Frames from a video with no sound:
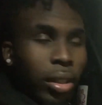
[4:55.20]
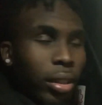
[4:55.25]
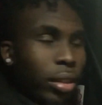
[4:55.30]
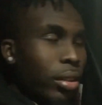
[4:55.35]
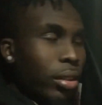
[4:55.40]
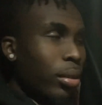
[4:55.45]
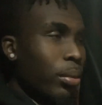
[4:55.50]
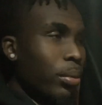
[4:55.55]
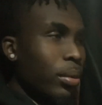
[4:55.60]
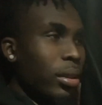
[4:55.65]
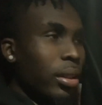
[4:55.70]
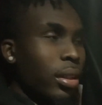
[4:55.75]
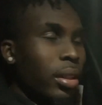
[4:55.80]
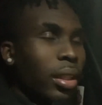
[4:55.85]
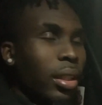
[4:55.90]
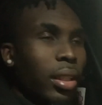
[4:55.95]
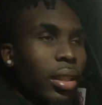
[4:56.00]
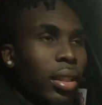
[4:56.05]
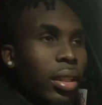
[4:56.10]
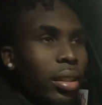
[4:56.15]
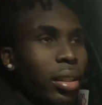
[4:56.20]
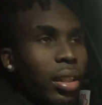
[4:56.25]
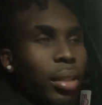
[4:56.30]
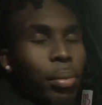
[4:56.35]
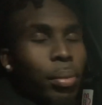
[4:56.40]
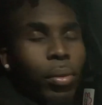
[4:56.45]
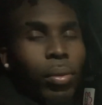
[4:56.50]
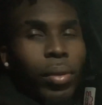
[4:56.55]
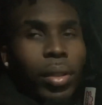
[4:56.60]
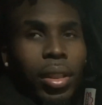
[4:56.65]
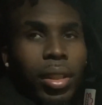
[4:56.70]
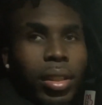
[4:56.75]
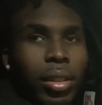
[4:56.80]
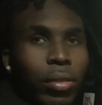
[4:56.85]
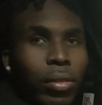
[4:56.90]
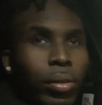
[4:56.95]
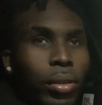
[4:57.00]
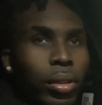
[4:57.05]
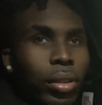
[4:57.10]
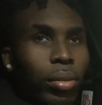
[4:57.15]
You know what I'm saying? I keep it
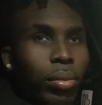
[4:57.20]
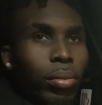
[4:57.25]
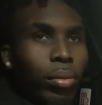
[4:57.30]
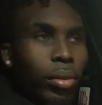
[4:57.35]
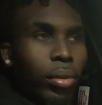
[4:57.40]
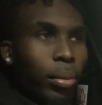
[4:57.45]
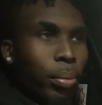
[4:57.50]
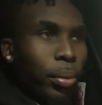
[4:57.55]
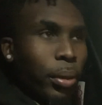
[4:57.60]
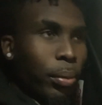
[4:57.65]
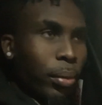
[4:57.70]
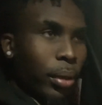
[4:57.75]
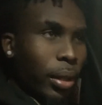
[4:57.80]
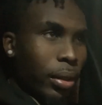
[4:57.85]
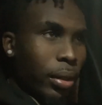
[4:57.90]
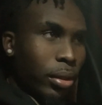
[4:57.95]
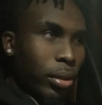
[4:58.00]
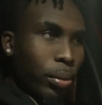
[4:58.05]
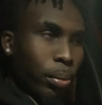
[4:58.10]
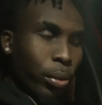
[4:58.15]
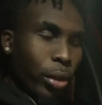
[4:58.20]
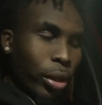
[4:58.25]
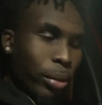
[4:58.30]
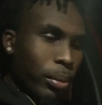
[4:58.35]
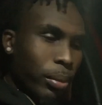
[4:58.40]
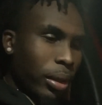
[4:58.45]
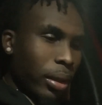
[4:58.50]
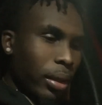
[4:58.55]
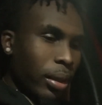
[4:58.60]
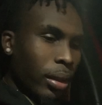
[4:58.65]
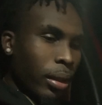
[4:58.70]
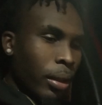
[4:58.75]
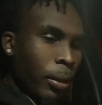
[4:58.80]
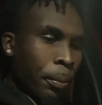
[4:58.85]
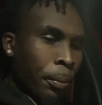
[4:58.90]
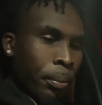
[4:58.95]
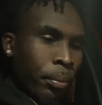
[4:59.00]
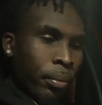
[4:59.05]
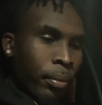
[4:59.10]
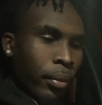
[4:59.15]
100 with the people that support me.
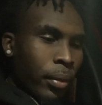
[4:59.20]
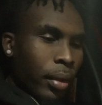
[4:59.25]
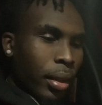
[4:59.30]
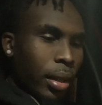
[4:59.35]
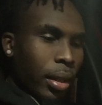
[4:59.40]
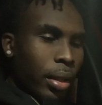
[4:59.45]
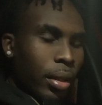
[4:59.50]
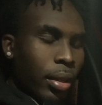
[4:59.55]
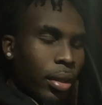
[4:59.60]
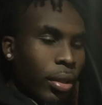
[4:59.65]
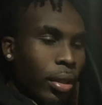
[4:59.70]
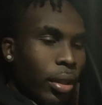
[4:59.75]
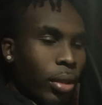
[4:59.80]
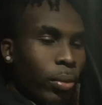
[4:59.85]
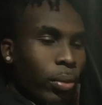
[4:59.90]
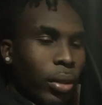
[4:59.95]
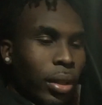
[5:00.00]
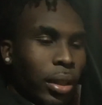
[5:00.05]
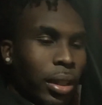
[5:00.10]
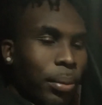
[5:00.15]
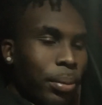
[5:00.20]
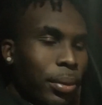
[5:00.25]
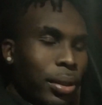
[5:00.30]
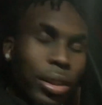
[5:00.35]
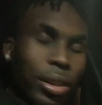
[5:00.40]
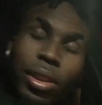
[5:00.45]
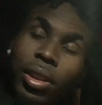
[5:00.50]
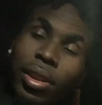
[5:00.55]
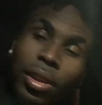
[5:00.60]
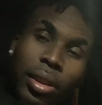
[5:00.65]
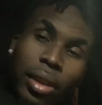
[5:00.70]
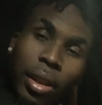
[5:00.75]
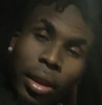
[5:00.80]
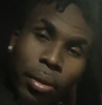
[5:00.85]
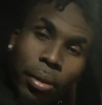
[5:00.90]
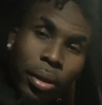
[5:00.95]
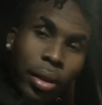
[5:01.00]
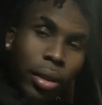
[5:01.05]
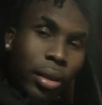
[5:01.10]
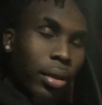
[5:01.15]
You know, I don't want to keep this shit a
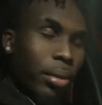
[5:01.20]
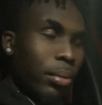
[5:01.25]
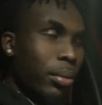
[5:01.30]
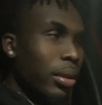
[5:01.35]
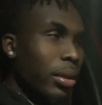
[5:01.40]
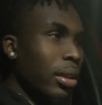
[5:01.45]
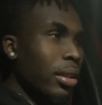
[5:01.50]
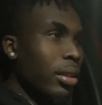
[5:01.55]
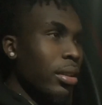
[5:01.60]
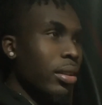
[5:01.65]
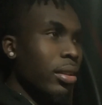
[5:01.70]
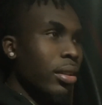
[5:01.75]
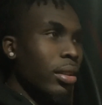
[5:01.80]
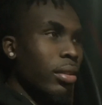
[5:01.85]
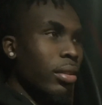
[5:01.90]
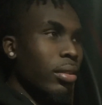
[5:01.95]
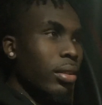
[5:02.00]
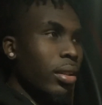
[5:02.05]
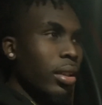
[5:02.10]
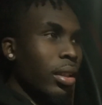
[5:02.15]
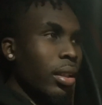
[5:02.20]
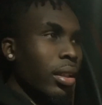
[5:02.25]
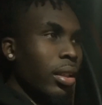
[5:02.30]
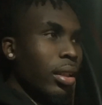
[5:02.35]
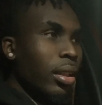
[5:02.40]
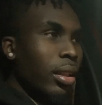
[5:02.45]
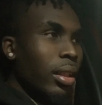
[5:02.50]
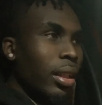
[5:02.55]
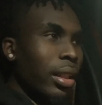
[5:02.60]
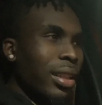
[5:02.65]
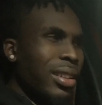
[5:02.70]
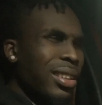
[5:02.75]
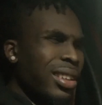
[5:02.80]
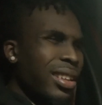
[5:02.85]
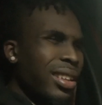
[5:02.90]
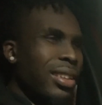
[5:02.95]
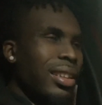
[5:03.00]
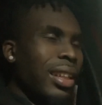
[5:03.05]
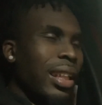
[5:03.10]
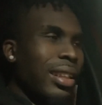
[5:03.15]
secret. You know what I'm saying? So, like I said,
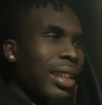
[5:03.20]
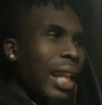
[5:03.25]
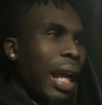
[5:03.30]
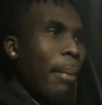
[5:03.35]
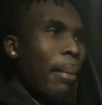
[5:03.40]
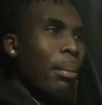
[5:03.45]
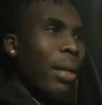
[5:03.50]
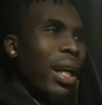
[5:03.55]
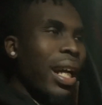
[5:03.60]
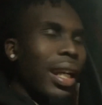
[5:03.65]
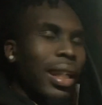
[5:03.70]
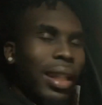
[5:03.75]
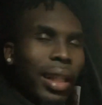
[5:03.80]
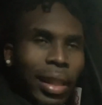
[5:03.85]
it's not that bad.